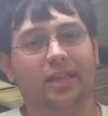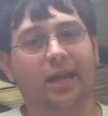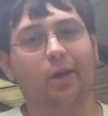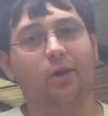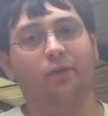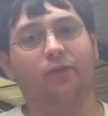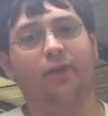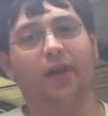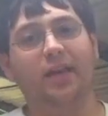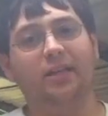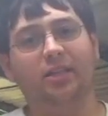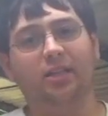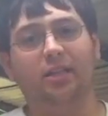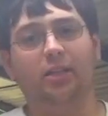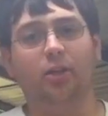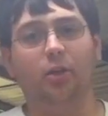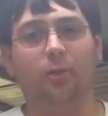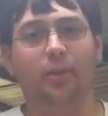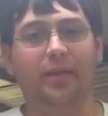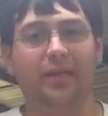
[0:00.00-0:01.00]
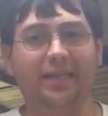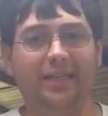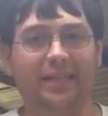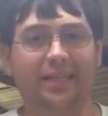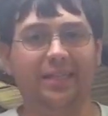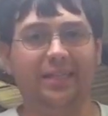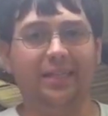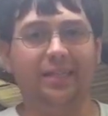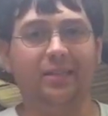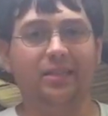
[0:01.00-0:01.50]
sacrificing a little bit of
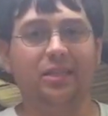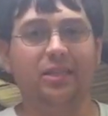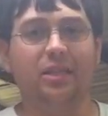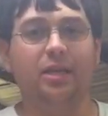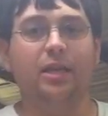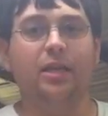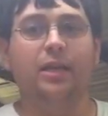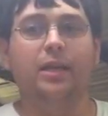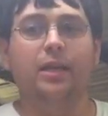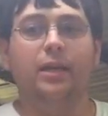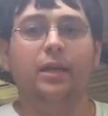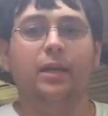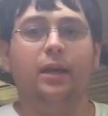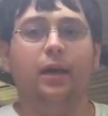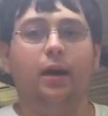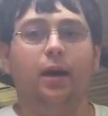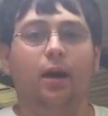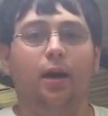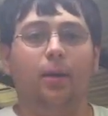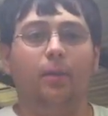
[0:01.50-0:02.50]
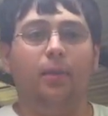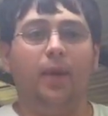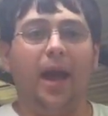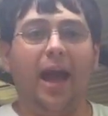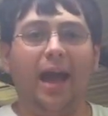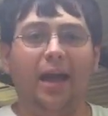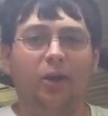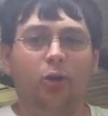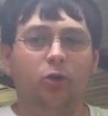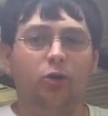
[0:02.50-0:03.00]
distance.
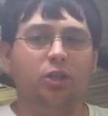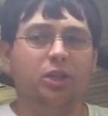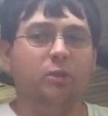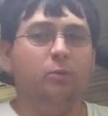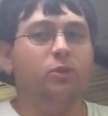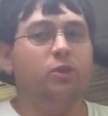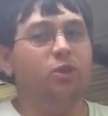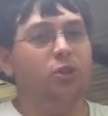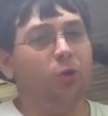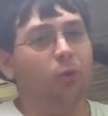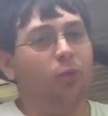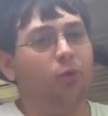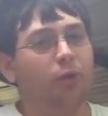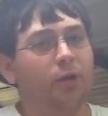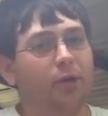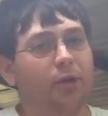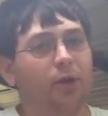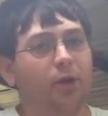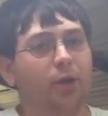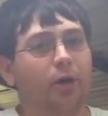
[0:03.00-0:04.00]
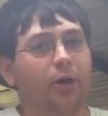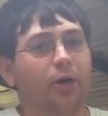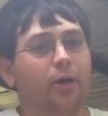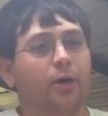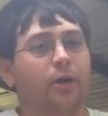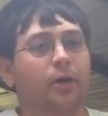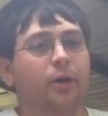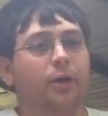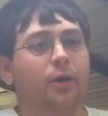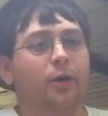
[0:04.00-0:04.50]
Accuracy was still pretty good,
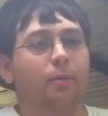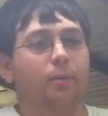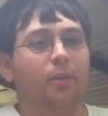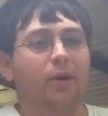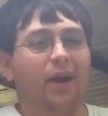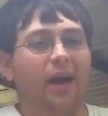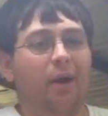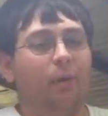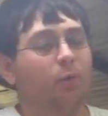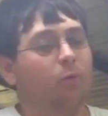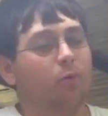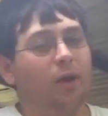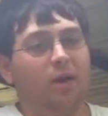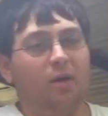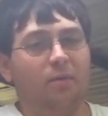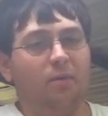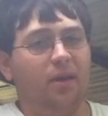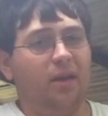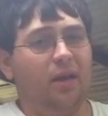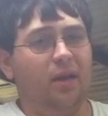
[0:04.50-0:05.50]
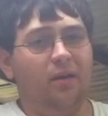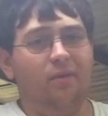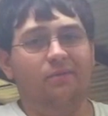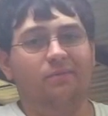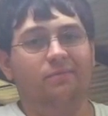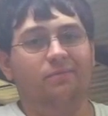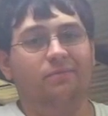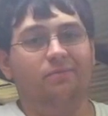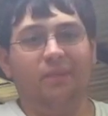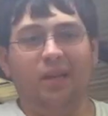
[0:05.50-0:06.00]
but I would recommend
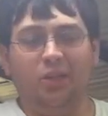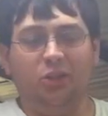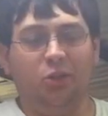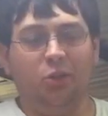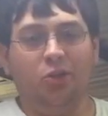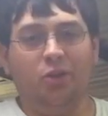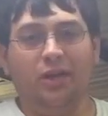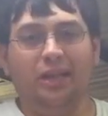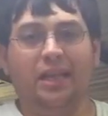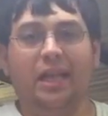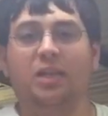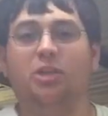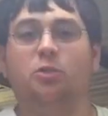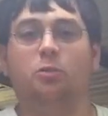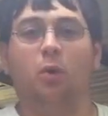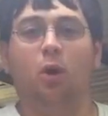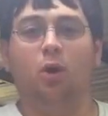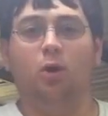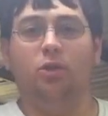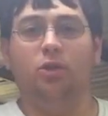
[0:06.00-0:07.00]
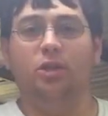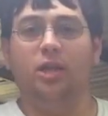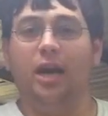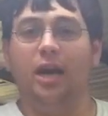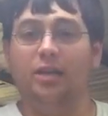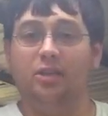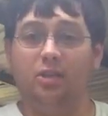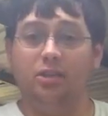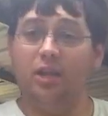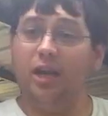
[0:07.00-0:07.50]
make sure you get that smaller
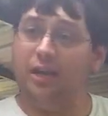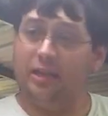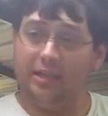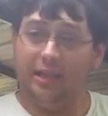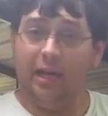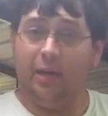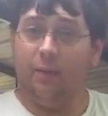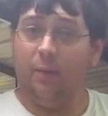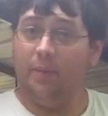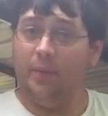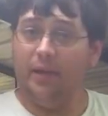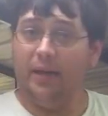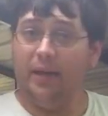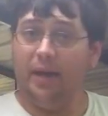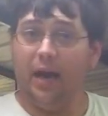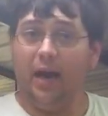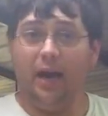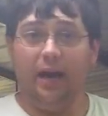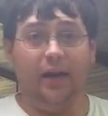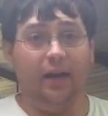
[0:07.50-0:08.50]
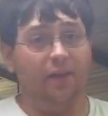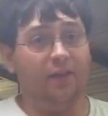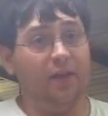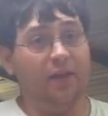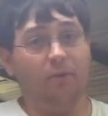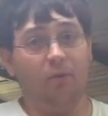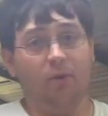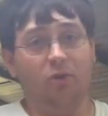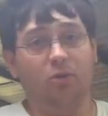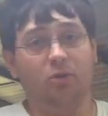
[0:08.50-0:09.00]
size, because like I said, I'm a big guy, and I
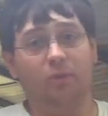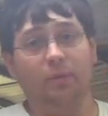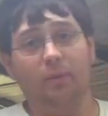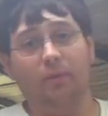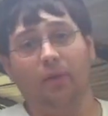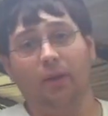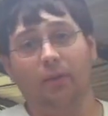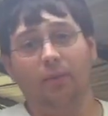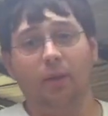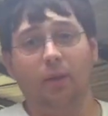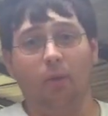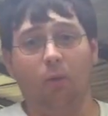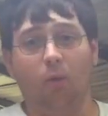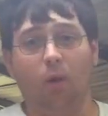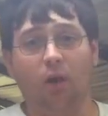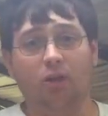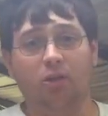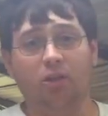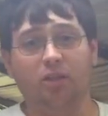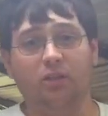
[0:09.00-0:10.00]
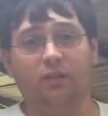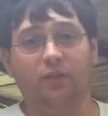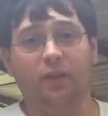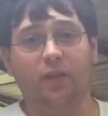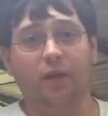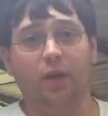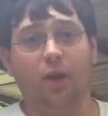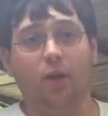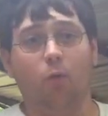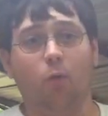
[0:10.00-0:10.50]
think most of the people that probably watch this
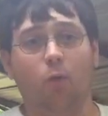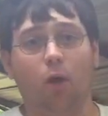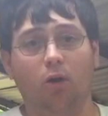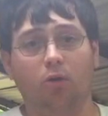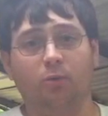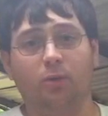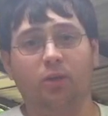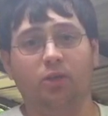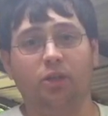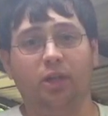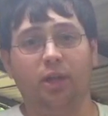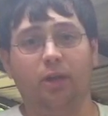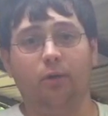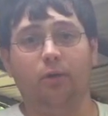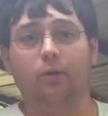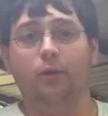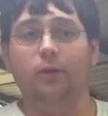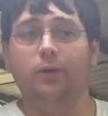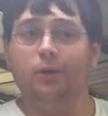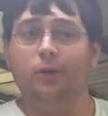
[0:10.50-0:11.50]
video, watch my channel,